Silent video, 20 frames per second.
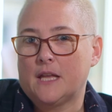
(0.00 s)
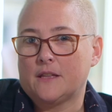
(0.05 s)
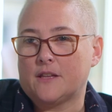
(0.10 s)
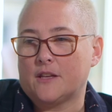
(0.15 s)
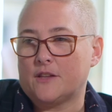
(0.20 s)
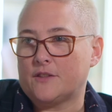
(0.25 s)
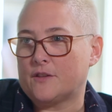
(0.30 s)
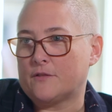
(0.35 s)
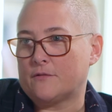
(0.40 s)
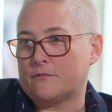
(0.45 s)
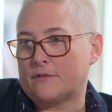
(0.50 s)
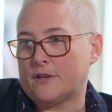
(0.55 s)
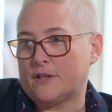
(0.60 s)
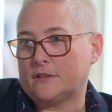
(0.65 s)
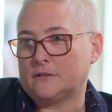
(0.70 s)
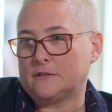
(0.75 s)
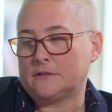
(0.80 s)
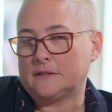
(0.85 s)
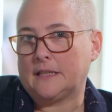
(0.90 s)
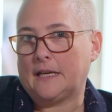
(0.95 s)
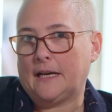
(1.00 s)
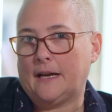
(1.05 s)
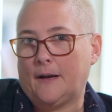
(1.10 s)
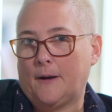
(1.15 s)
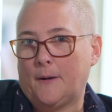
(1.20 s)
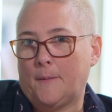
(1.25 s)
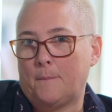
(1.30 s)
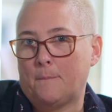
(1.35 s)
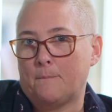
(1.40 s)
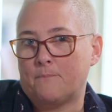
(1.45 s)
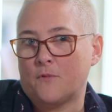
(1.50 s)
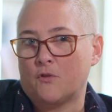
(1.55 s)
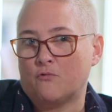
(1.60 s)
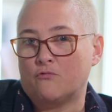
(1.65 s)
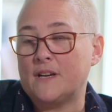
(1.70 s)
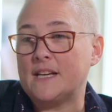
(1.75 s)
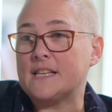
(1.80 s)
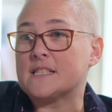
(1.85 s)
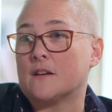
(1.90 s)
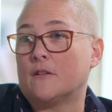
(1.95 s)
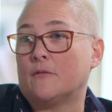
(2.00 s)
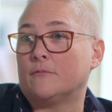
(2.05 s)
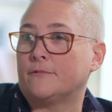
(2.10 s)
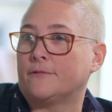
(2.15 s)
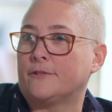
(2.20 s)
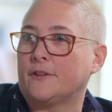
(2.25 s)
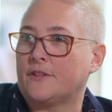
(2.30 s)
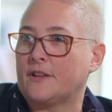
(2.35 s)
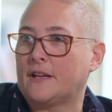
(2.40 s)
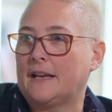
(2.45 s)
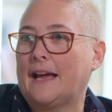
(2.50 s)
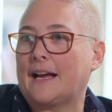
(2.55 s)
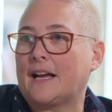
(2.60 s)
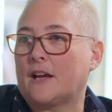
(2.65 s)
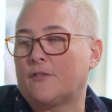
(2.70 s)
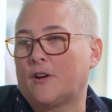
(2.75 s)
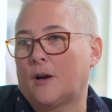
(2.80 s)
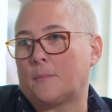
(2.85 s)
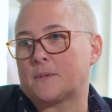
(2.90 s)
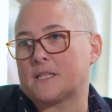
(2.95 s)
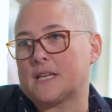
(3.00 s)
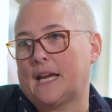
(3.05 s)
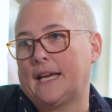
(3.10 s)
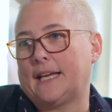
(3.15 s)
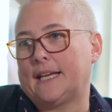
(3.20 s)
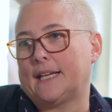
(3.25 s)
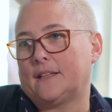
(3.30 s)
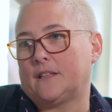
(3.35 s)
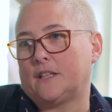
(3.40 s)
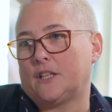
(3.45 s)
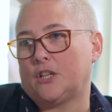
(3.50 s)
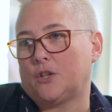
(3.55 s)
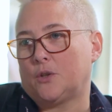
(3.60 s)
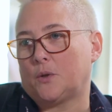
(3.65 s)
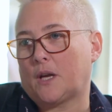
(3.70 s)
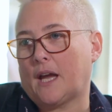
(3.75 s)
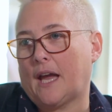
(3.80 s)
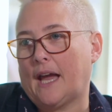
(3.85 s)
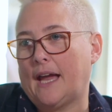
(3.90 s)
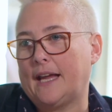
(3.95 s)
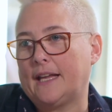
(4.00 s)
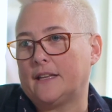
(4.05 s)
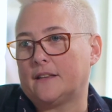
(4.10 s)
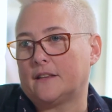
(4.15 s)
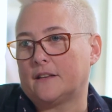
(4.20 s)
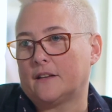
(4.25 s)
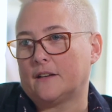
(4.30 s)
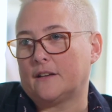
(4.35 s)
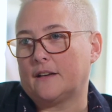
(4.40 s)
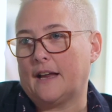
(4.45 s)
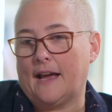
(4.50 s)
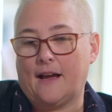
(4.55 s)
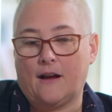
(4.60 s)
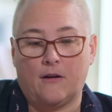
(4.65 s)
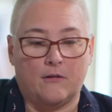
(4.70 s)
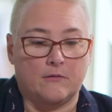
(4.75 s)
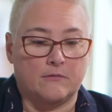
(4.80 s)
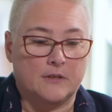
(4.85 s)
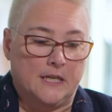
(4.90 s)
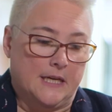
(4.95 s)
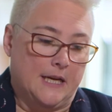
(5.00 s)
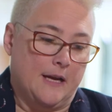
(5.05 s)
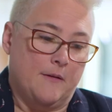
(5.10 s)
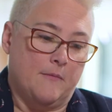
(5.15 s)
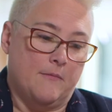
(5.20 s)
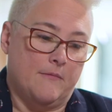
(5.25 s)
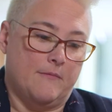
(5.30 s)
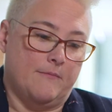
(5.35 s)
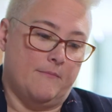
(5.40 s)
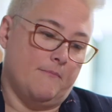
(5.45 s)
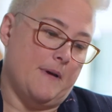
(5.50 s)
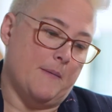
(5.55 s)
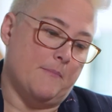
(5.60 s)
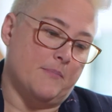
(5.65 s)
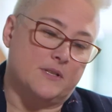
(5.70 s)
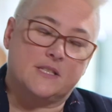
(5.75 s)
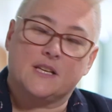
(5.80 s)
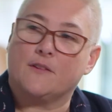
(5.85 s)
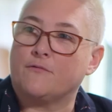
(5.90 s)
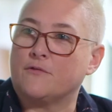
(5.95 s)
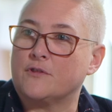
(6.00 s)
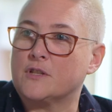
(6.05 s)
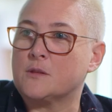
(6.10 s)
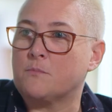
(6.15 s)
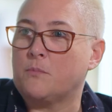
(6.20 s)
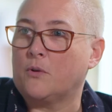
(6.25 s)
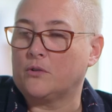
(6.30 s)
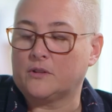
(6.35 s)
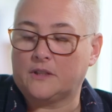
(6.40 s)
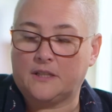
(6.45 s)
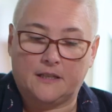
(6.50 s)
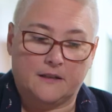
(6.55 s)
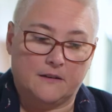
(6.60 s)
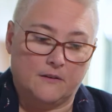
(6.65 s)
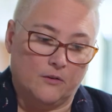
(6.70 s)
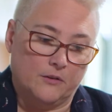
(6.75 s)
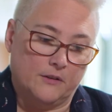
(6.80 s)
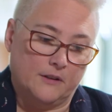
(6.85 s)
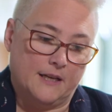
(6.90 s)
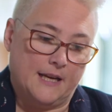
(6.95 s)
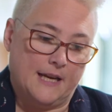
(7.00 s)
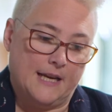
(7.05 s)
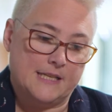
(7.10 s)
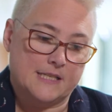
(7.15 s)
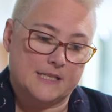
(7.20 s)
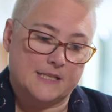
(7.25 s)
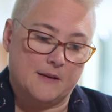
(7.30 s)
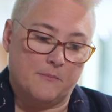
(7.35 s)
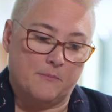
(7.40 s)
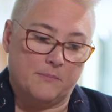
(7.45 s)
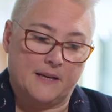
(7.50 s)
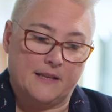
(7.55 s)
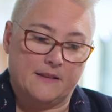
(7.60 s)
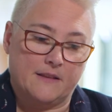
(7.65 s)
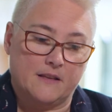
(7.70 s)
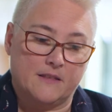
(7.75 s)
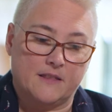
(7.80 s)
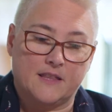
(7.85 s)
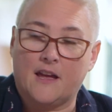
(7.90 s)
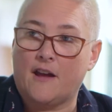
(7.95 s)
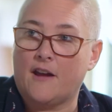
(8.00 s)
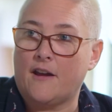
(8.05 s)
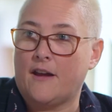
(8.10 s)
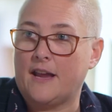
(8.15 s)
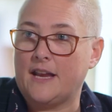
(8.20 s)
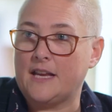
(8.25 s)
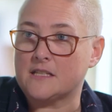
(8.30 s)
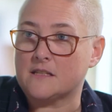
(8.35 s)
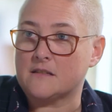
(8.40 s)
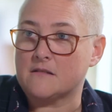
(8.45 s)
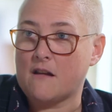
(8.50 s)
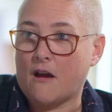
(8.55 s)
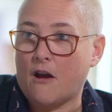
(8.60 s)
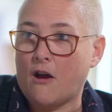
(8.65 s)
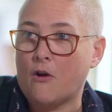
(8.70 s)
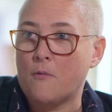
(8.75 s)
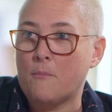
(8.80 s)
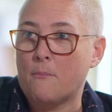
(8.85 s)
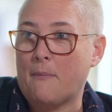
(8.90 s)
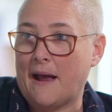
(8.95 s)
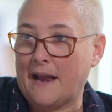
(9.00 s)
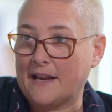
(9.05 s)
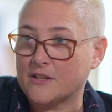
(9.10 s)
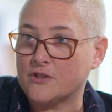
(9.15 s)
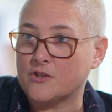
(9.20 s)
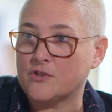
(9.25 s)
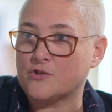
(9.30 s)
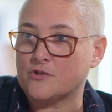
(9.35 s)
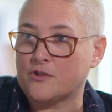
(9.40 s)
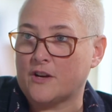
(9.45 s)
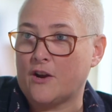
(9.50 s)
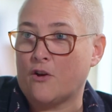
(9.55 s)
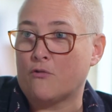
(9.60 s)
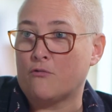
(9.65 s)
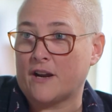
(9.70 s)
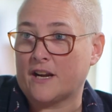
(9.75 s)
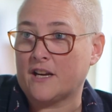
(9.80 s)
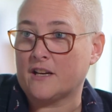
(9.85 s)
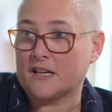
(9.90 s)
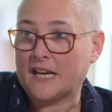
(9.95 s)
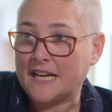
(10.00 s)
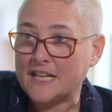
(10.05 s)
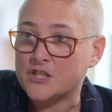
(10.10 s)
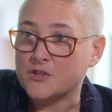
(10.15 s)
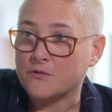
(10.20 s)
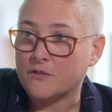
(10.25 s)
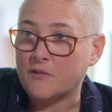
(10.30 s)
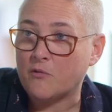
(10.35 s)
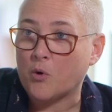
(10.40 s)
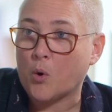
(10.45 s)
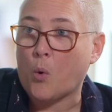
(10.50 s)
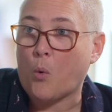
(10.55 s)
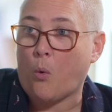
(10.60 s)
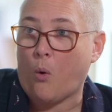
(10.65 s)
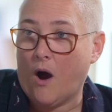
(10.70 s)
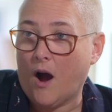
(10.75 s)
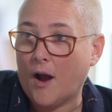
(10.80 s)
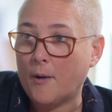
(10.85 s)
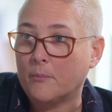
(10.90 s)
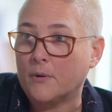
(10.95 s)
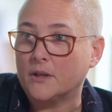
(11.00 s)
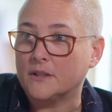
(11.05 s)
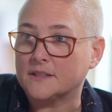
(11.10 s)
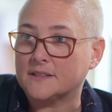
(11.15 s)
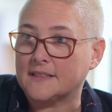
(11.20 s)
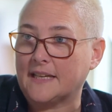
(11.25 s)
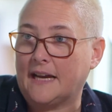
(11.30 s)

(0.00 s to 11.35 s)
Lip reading: that the real reason for the lack of uptake in the UK that our members have responded on is simply that there is no mandatory or regulatory requirement to